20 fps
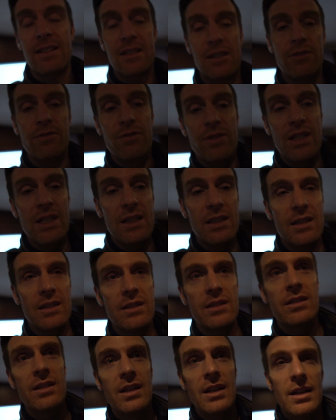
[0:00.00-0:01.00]
it's
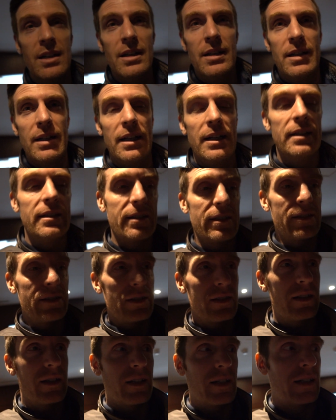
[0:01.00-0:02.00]
convenient.
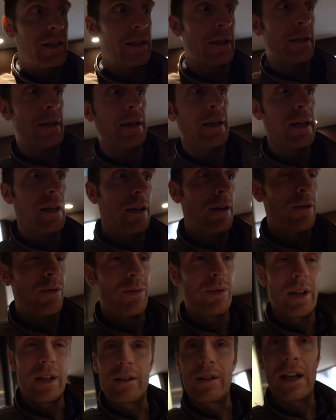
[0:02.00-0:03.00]
It's
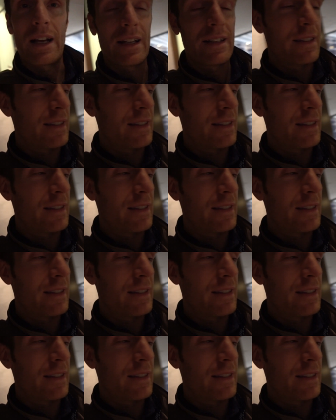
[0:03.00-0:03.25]
like I